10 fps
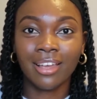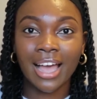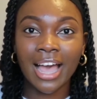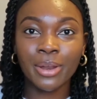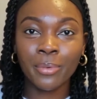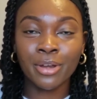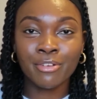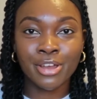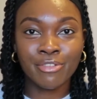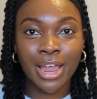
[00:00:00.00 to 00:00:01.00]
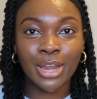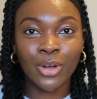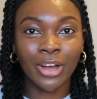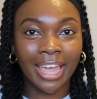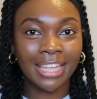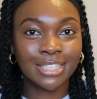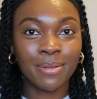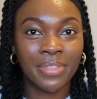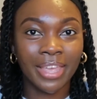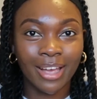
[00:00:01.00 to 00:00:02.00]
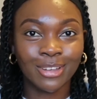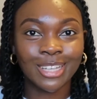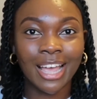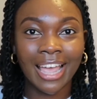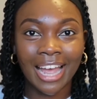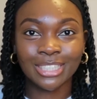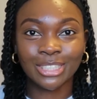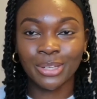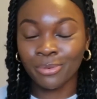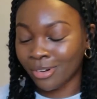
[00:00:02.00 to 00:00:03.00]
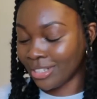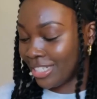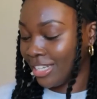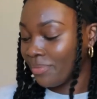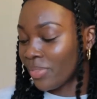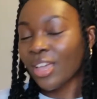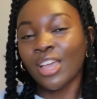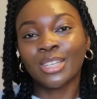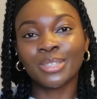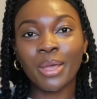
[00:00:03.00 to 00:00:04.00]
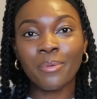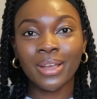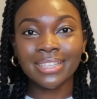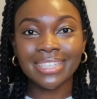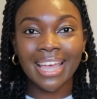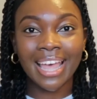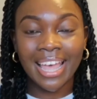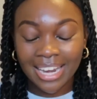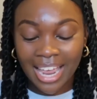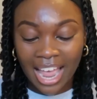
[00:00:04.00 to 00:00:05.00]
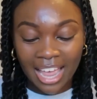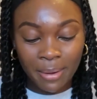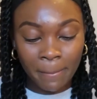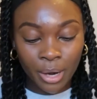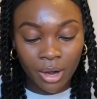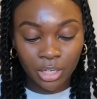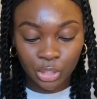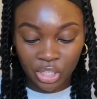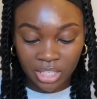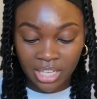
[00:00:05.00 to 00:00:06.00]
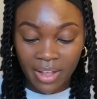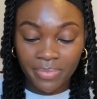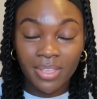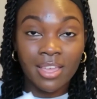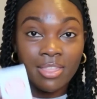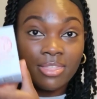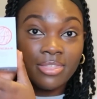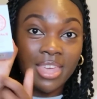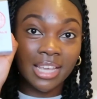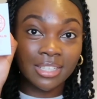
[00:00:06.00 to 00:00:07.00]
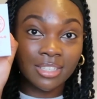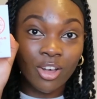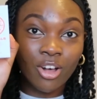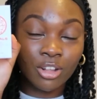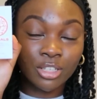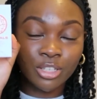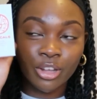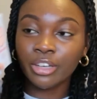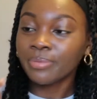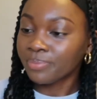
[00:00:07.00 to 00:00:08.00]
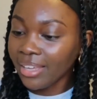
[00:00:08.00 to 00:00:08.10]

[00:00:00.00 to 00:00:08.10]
I don't want to regret not getting something else that I actually wanted. So I went ahead and purchased this also.